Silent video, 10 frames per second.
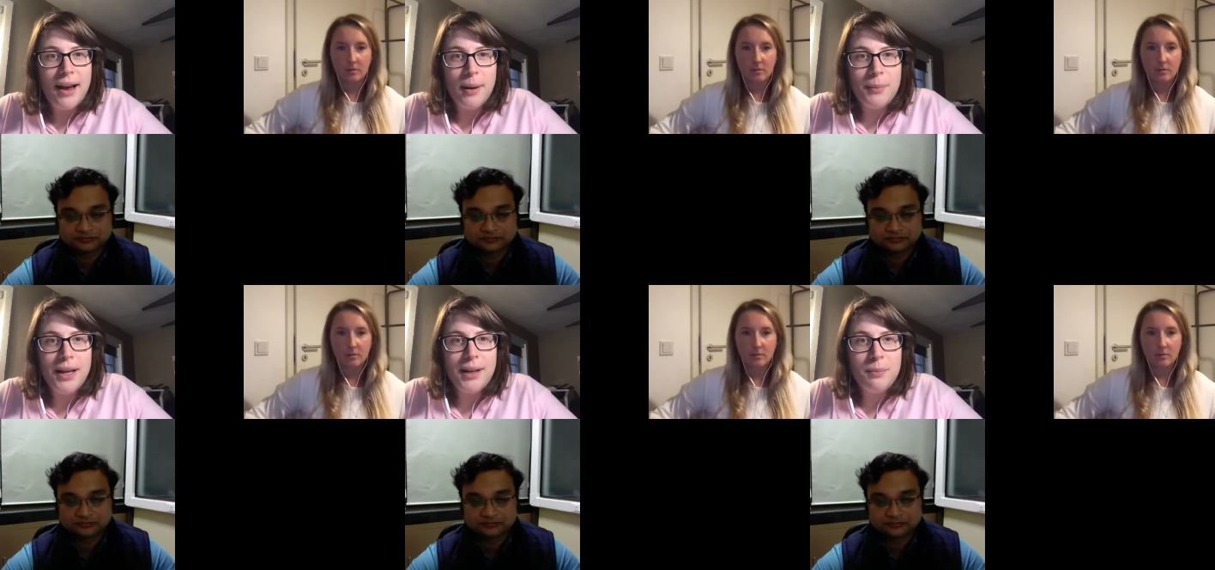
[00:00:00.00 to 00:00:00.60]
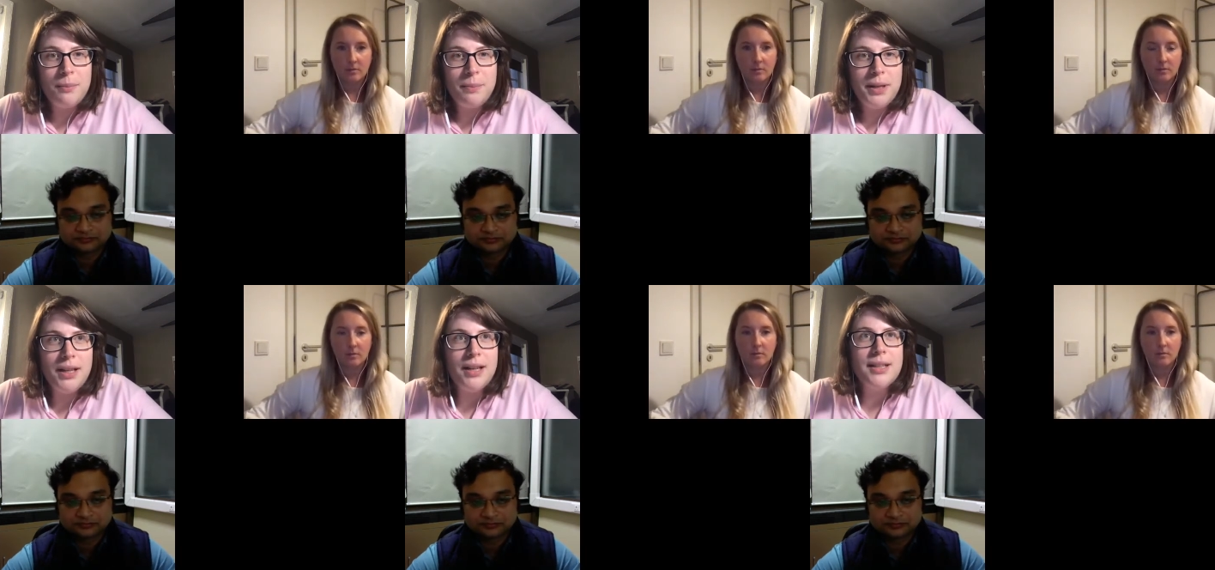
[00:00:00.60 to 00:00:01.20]
Speaker 1: it can
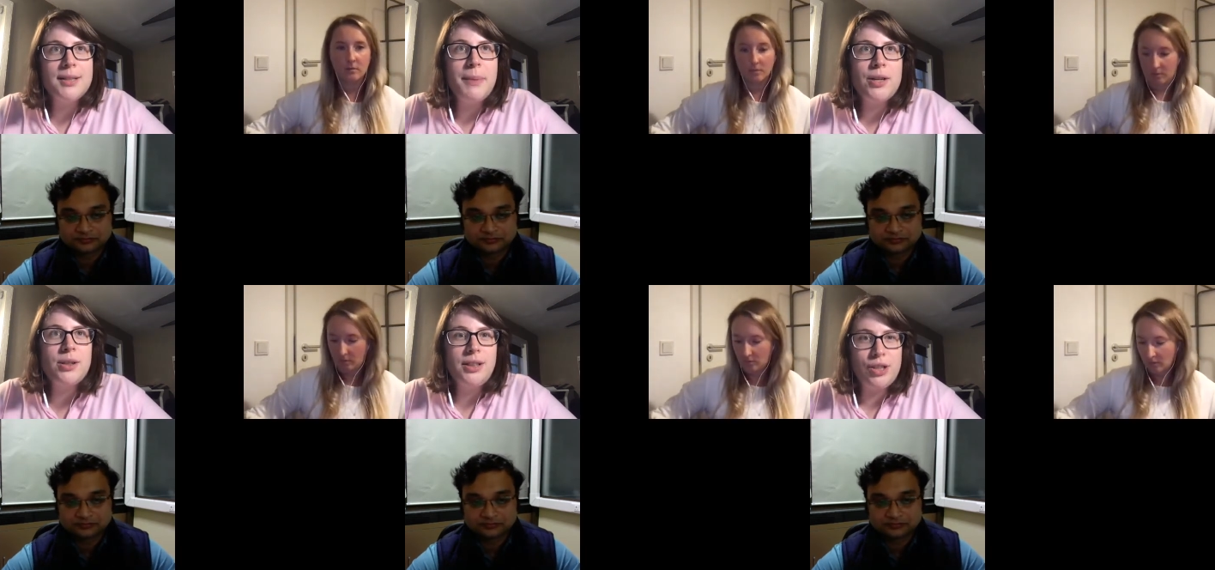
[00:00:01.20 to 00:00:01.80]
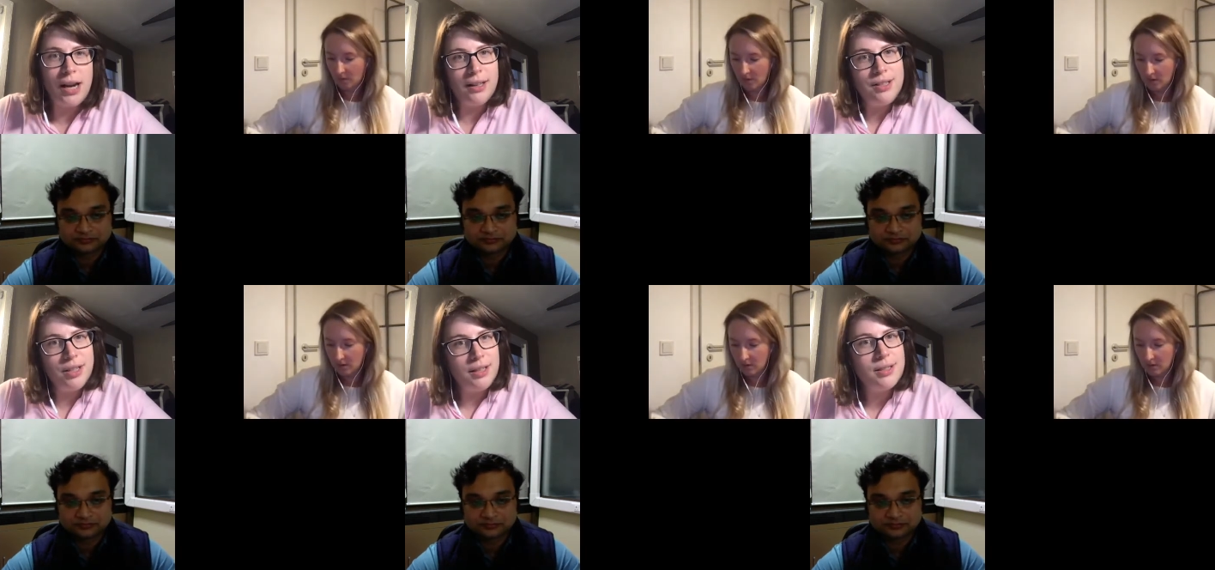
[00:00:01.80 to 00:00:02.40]
be especially
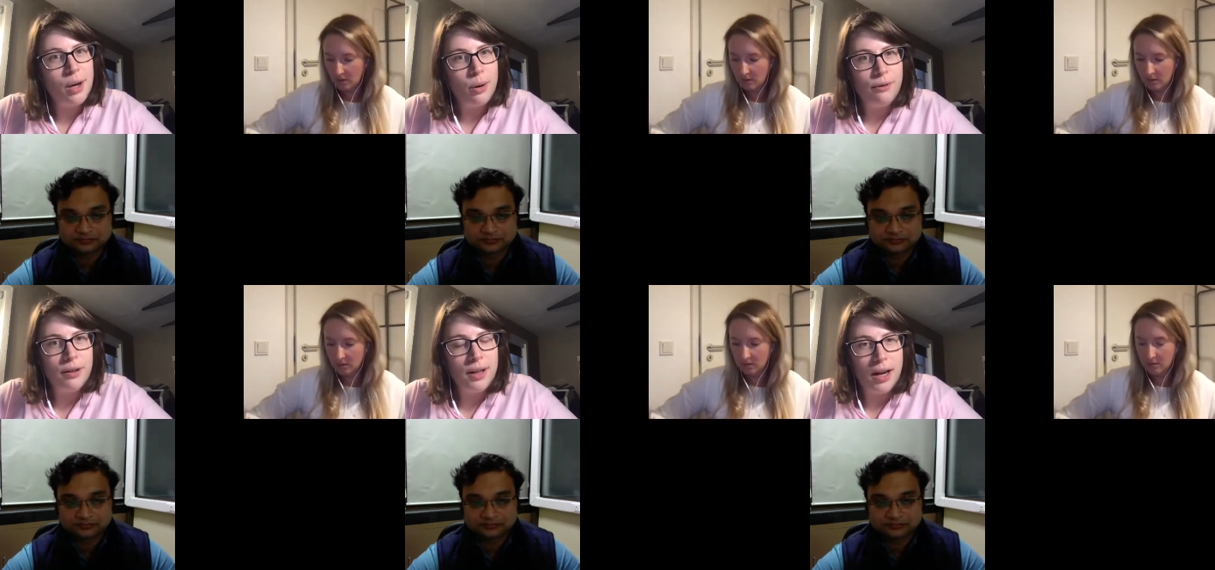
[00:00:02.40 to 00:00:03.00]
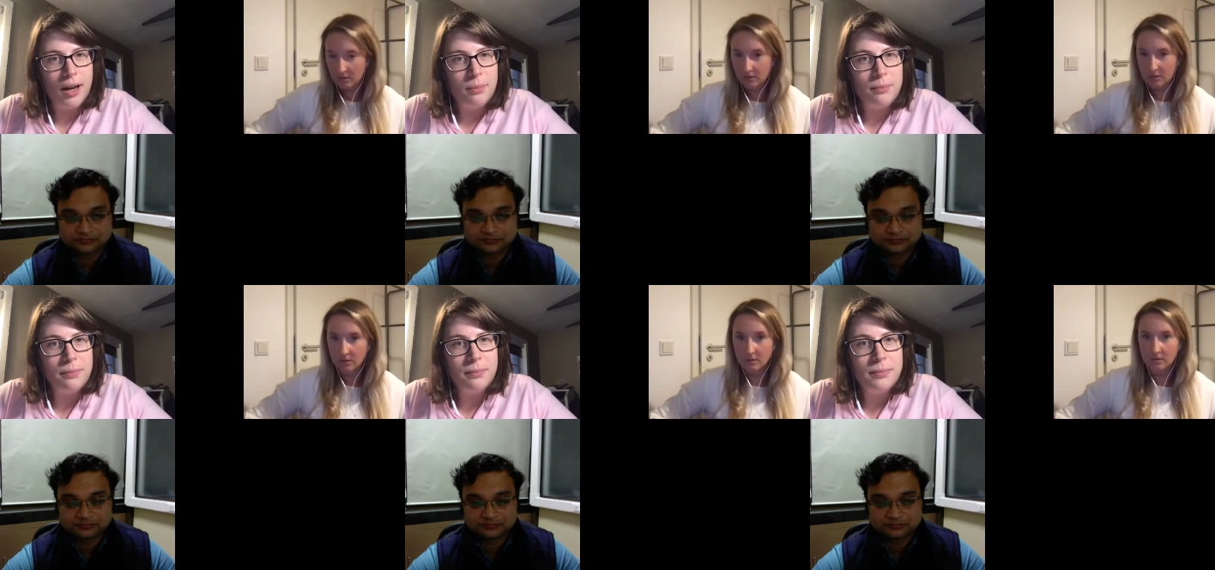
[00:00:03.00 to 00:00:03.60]
challenging to
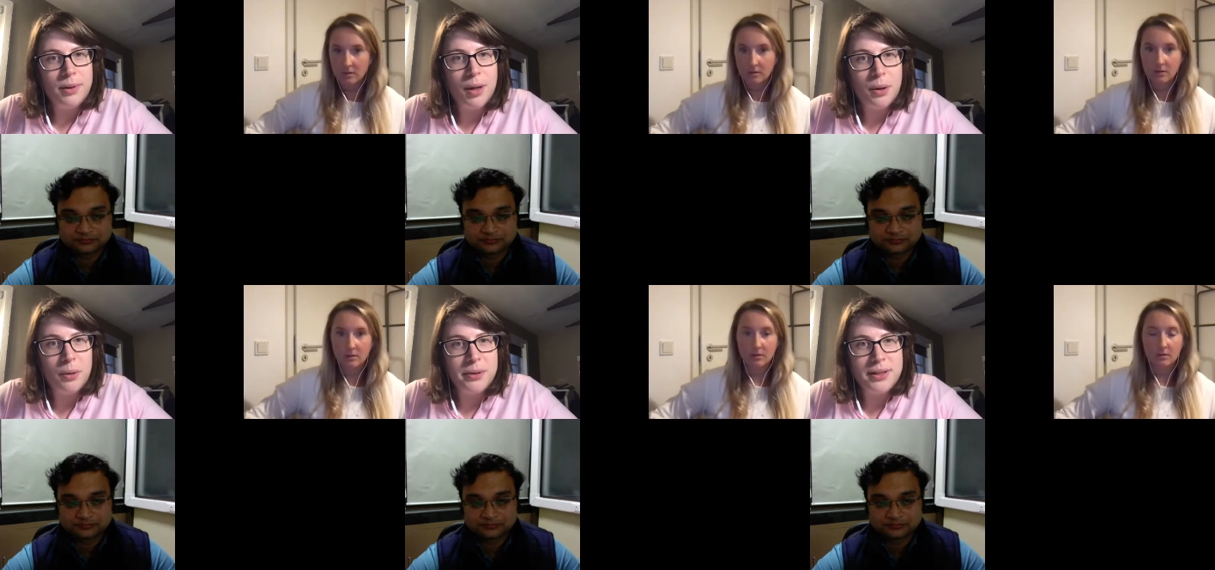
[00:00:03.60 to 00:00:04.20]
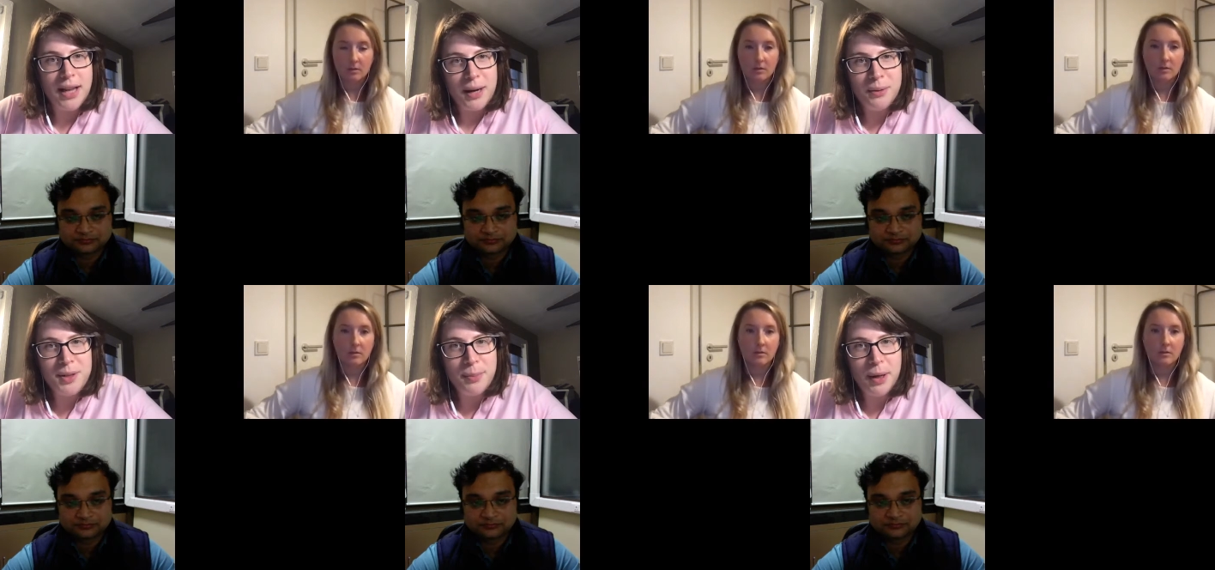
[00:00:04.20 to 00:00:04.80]
overcome those
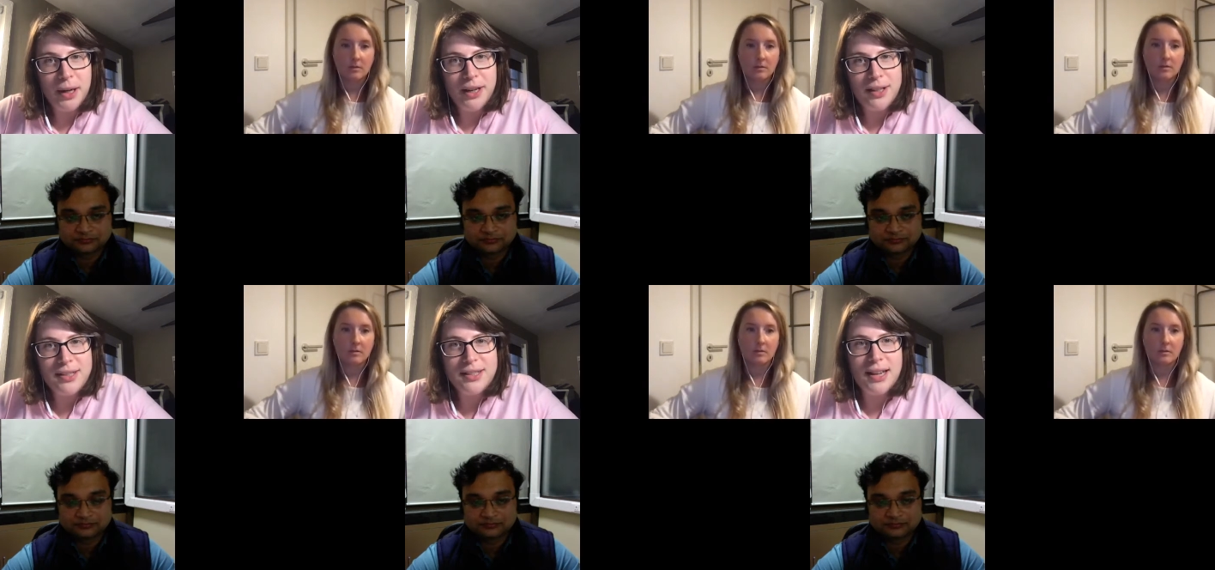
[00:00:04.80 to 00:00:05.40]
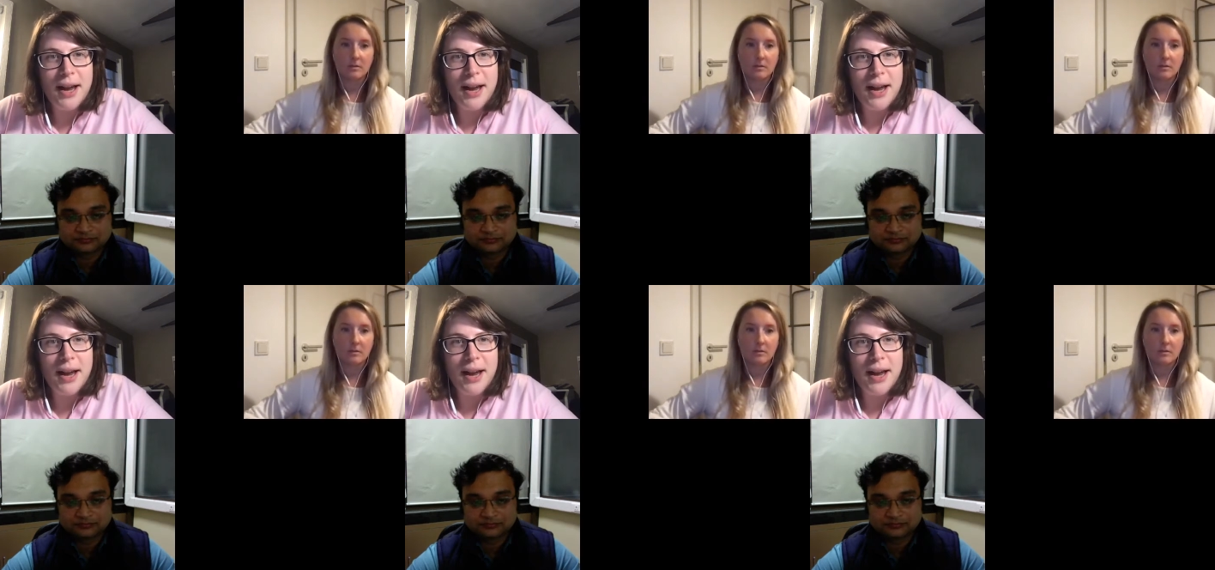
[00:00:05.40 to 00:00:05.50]
language barriers.